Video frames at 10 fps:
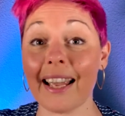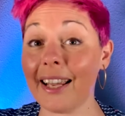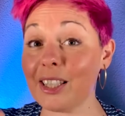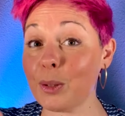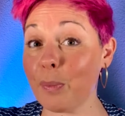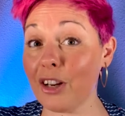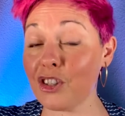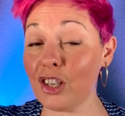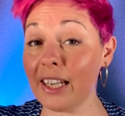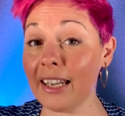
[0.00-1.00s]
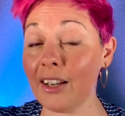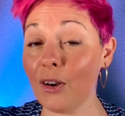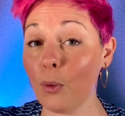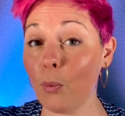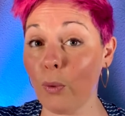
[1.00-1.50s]

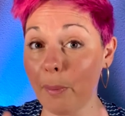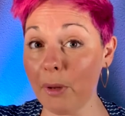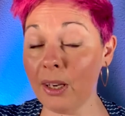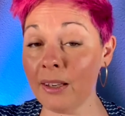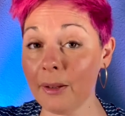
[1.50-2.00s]
especially women.